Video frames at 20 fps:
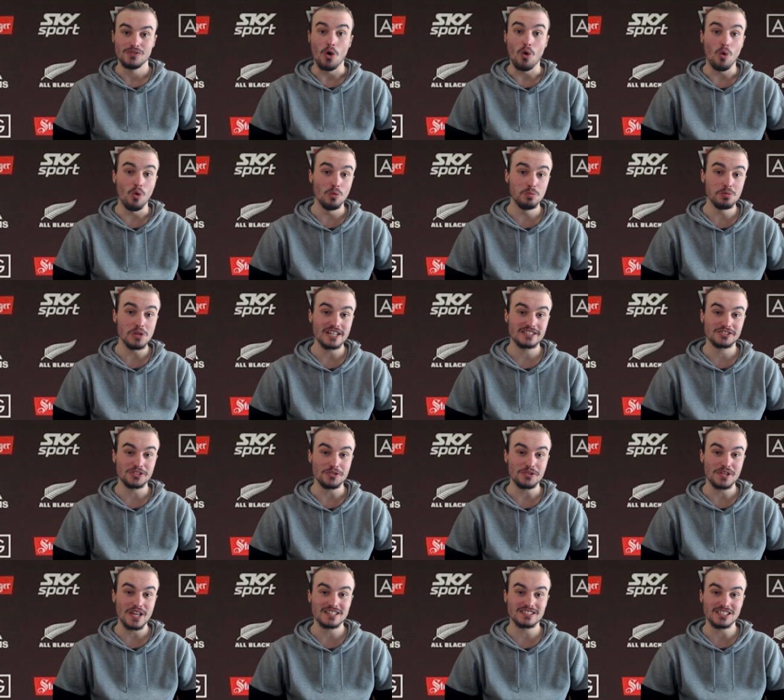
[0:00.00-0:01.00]
The All Blacks
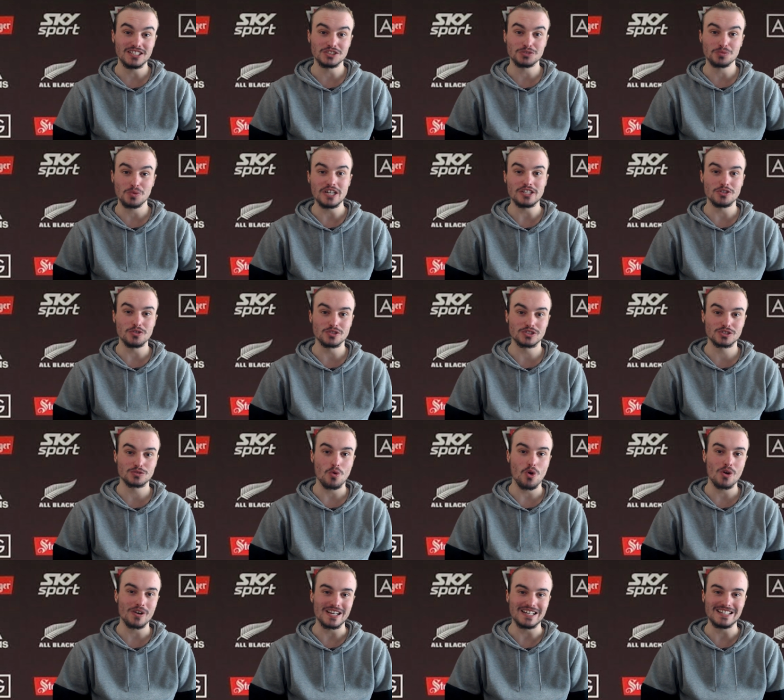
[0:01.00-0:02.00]
2022
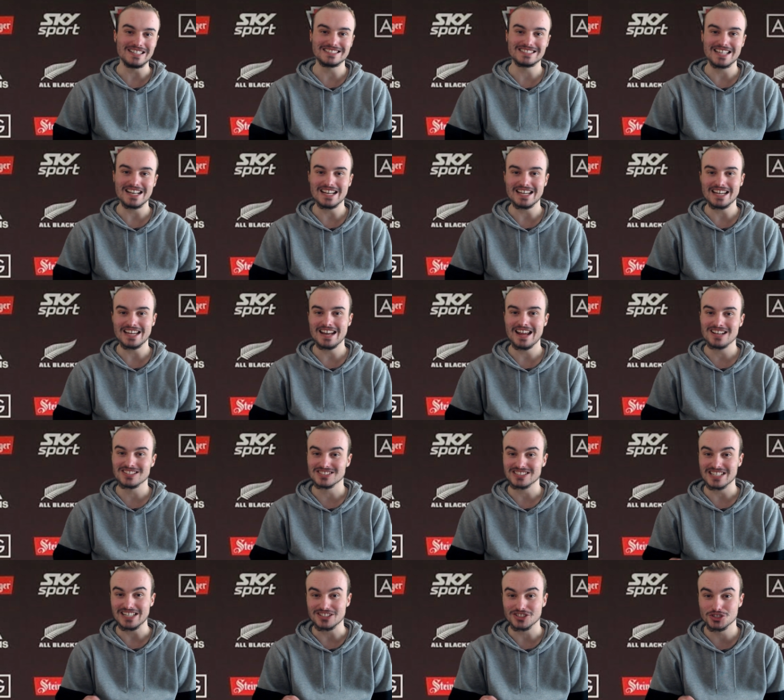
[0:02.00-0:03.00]
squad, it is getting
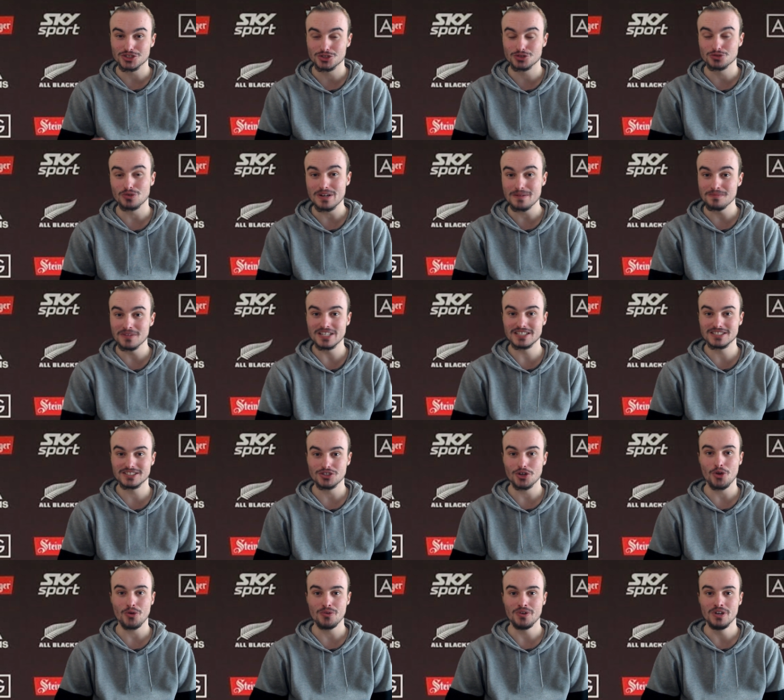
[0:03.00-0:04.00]
announced extremely
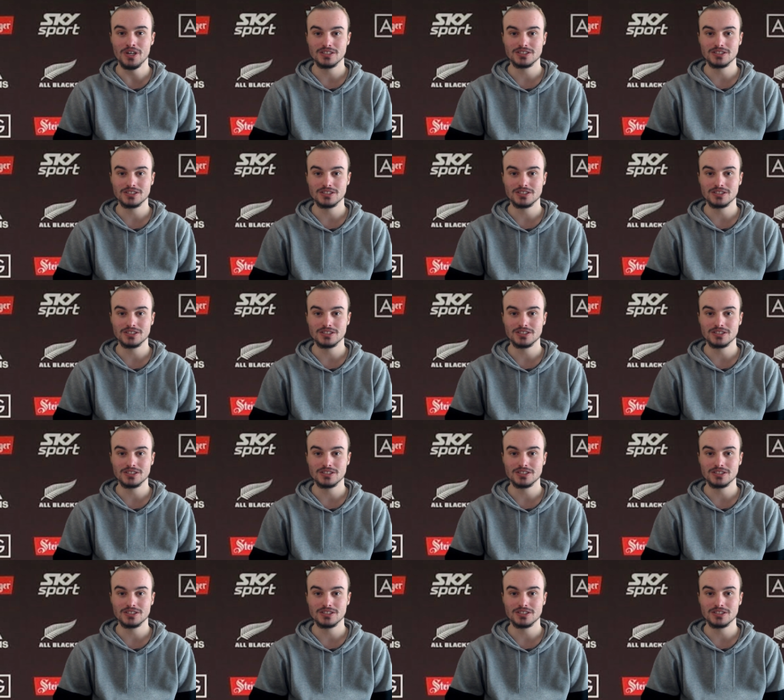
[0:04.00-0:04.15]
soon,